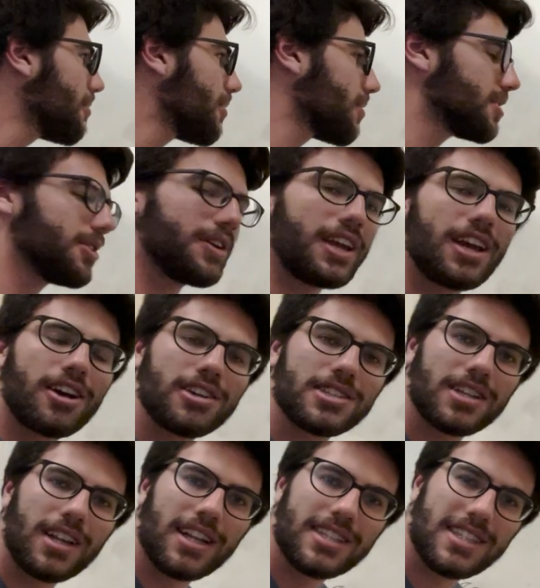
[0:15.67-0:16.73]
what we're doing here
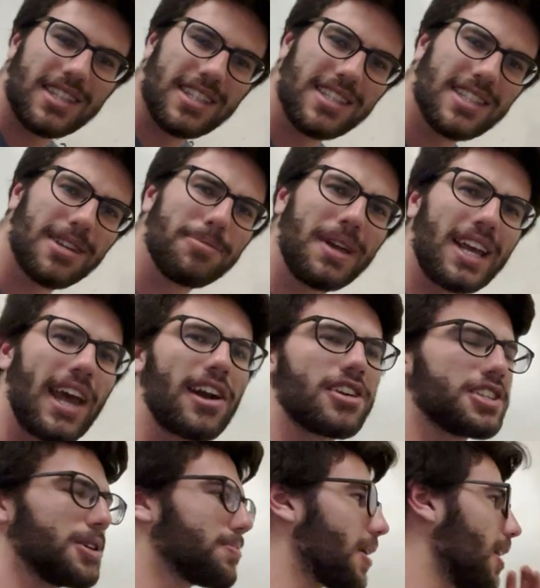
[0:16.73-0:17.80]
is, is this is a big
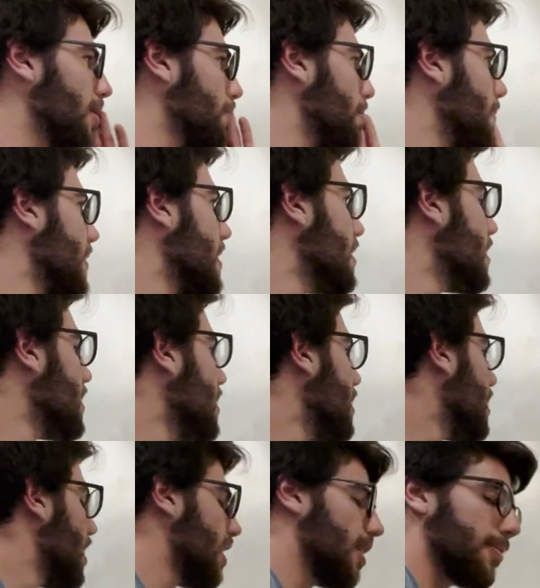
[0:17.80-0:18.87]
energy
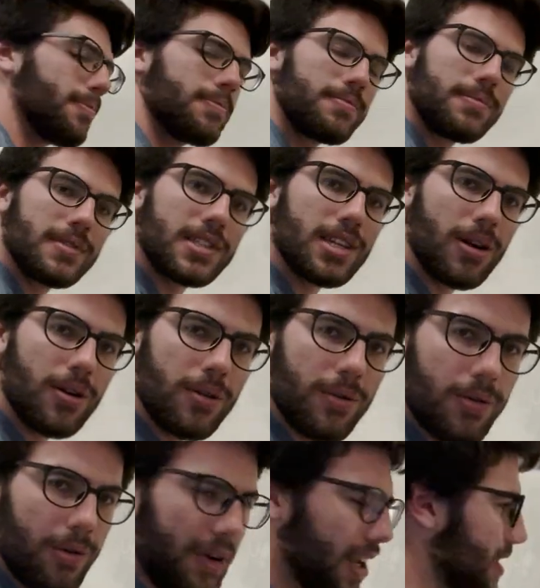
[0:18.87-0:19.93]
problem. Um, so
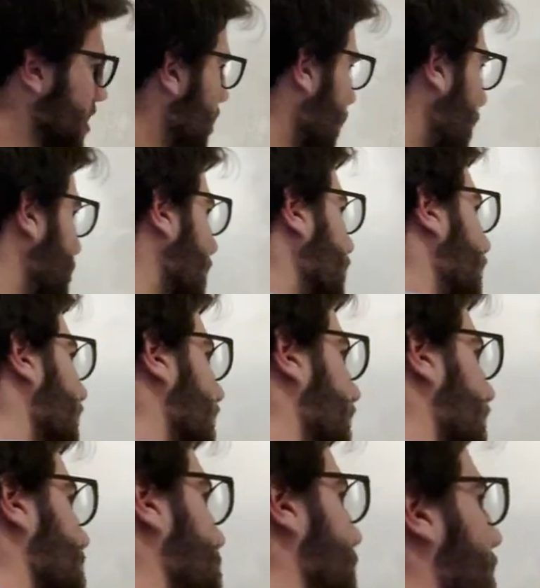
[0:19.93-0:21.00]
what we can start out by
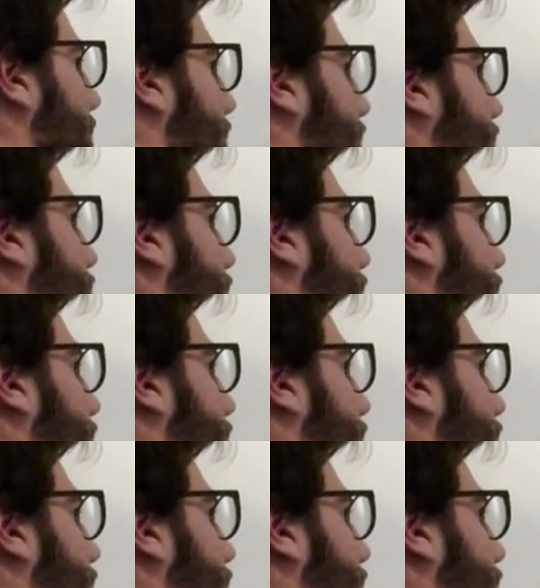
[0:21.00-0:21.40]
writing is we know that the